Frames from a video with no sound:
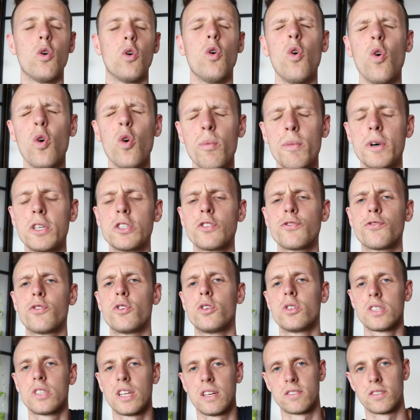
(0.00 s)
almost
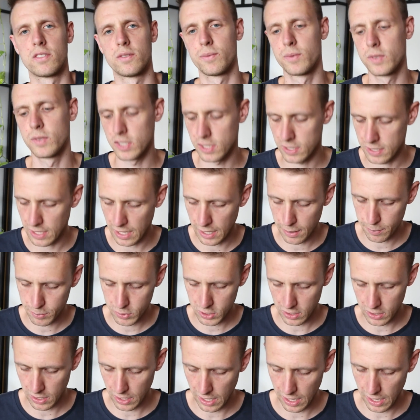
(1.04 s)
4,000 steps.